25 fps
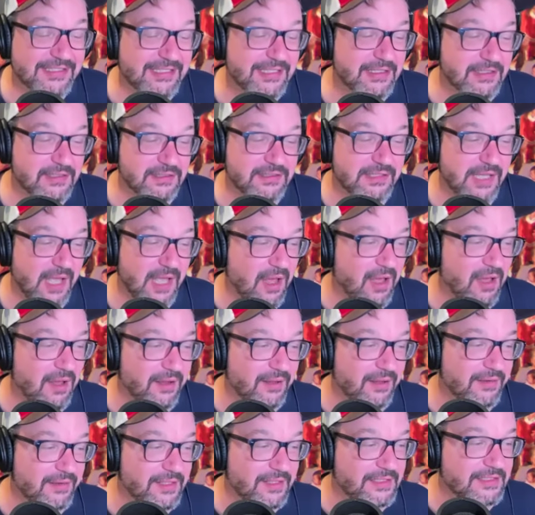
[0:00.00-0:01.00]
is
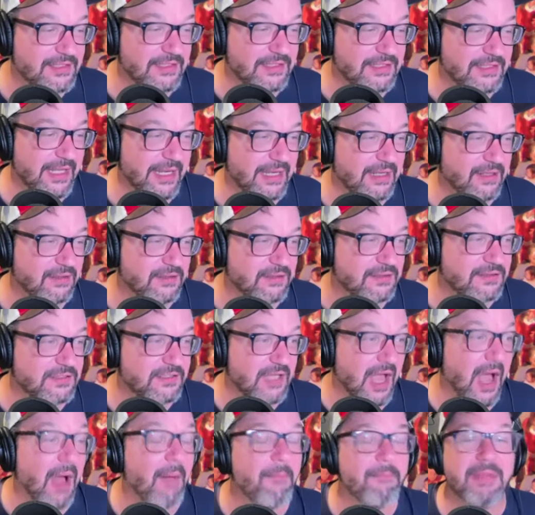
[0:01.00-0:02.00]
uh this is like
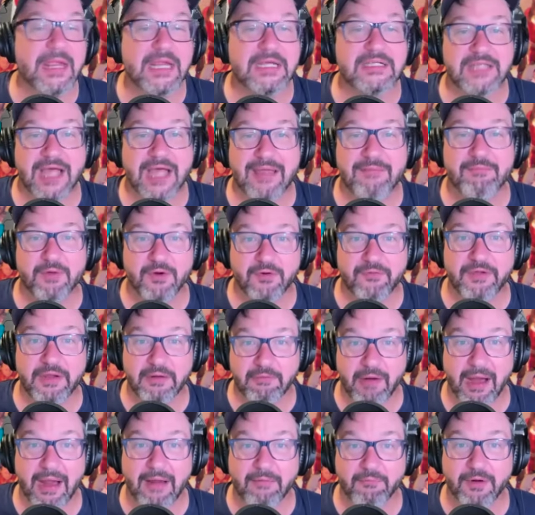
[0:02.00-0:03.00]
zombie type movie
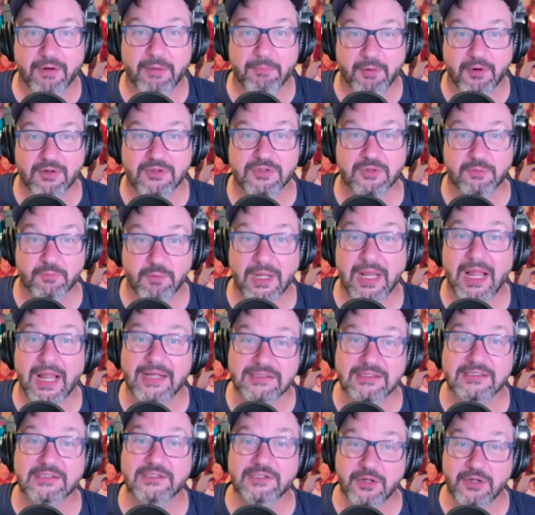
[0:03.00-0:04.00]
right when a yes. person
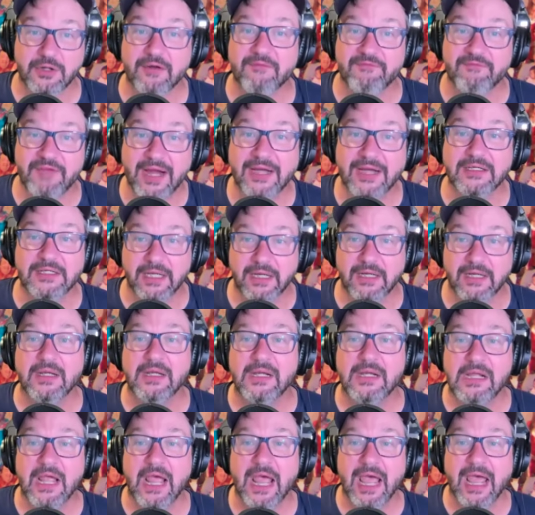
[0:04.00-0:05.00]
realizes they're infected yeah.
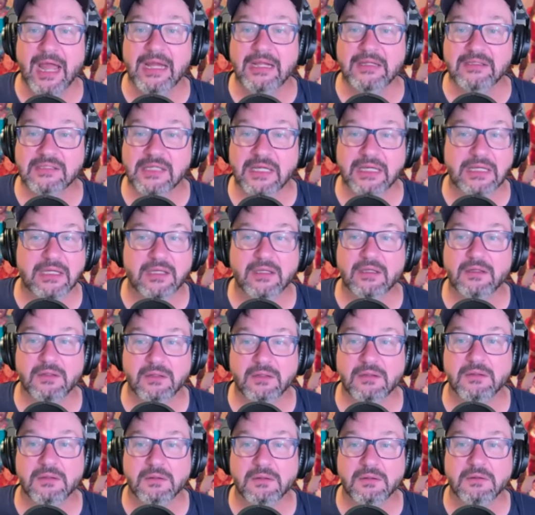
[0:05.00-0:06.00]
and yeah. he's like
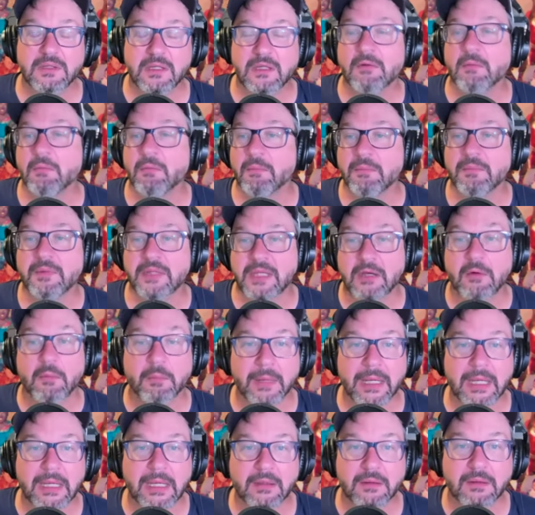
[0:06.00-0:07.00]
kill kill
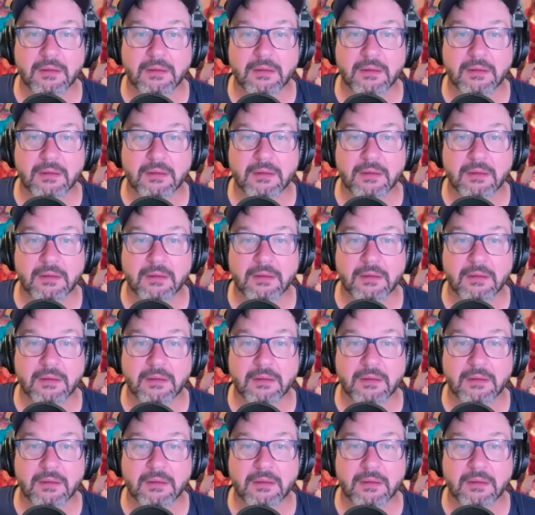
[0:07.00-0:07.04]
me